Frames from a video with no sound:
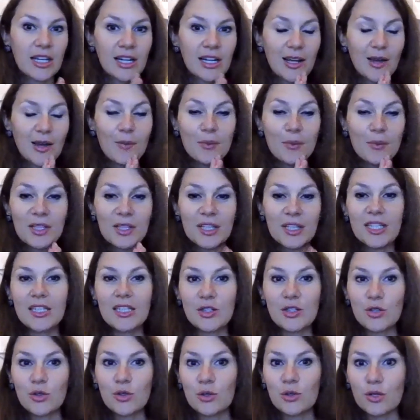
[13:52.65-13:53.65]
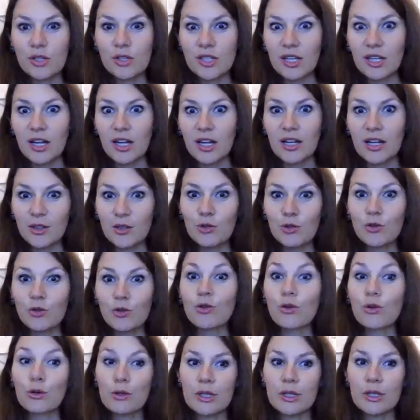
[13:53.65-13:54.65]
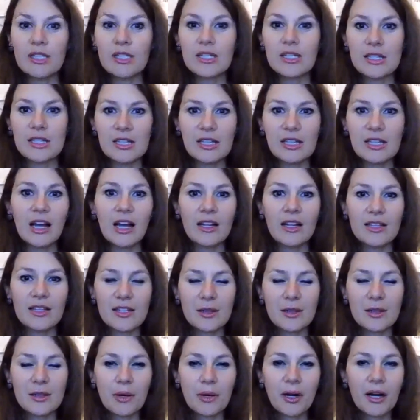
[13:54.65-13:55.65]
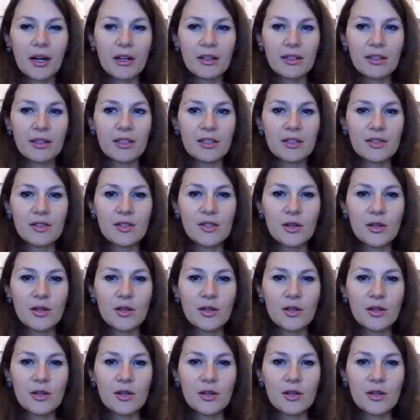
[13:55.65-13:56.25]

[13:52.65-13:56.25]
and I'm keen to start to draw these lines and parallels.